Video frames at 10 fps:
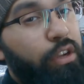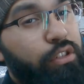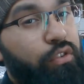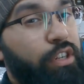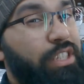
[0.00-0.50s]
it goes
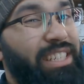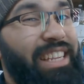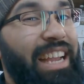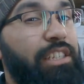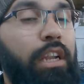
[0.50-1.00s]
across the
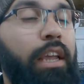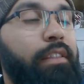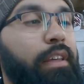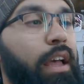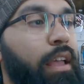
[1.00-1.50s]
dash
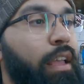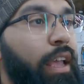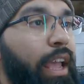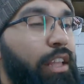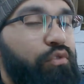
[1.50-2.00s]
like that.
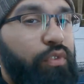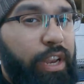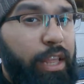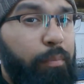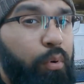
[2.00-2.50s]
It's really